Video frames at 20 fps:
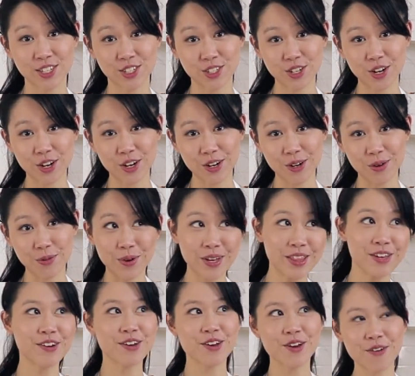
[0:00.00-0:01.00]
So
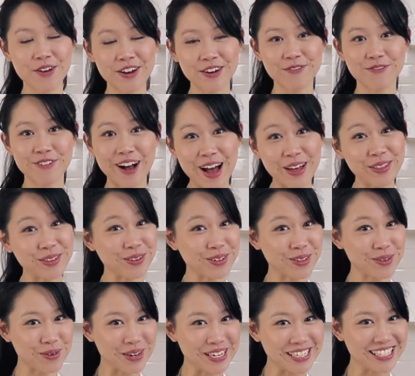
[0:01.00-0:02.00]
whether you're in far
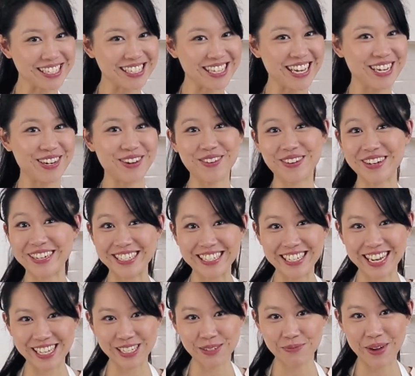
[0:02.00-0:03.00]
north Queensland or in
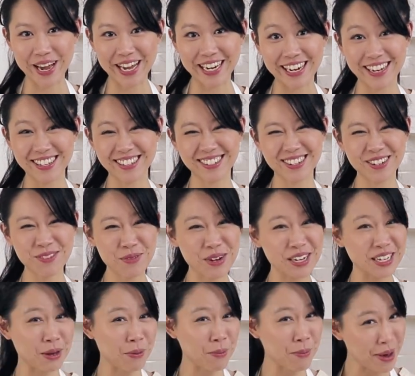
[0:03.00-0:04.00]
Tasmania, it's going to
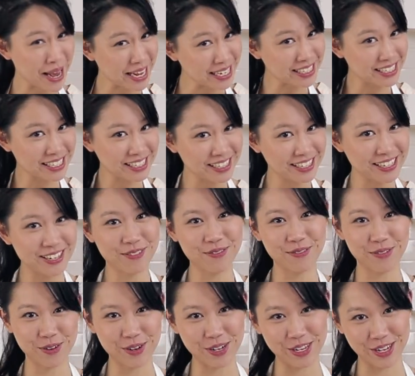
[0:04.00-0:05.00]
work amazingly
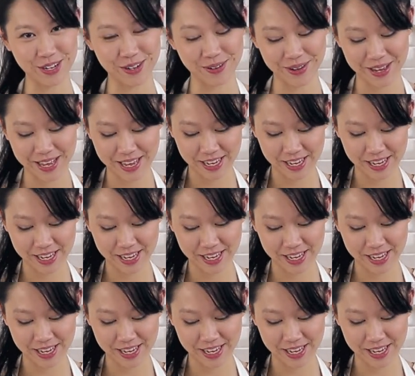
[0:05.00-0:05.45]
for you.